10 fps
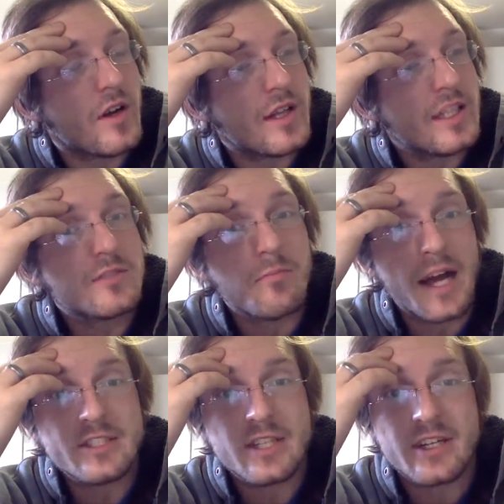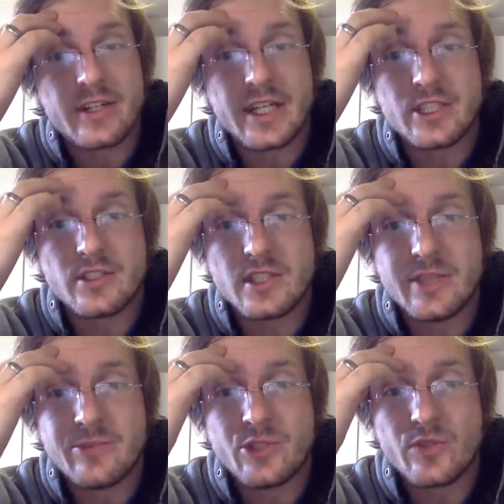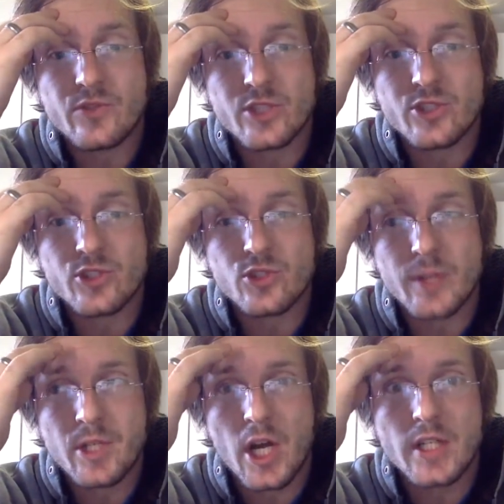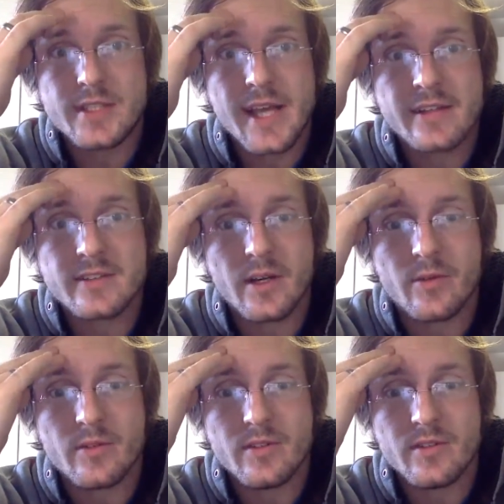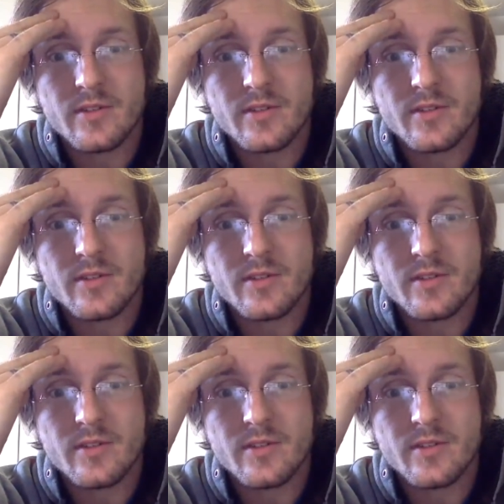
least my generation seems to have just stripped context out.